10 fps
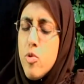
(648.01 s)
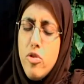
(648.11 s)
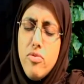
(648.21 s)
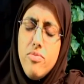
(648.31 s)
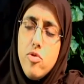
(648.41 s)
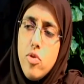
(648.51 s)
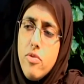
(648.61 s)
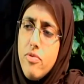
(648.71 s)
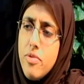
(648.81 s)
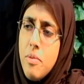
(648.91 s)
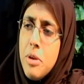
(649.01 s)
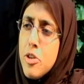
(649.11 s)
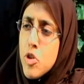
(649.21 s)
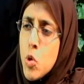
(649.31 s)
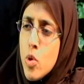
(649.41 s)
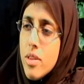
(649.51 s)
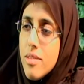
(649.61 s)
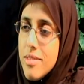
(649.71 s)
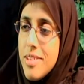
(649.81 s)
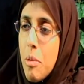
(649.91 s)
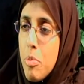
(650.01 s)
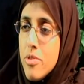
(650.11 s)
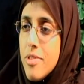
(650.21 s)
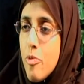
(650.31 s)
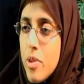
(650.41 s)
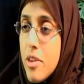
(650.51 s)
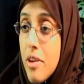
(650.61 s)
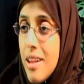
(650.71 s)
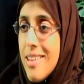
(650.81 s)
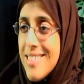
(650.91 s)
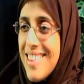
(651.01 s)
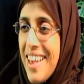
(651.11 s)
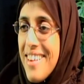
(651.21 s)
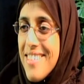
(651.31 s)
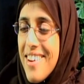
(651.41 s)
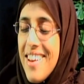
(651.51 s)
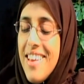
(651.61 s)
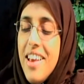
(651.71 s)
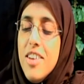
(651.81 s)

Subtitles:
which are sort of minuscule samples of what mm-hmm. the Rihla is like, right?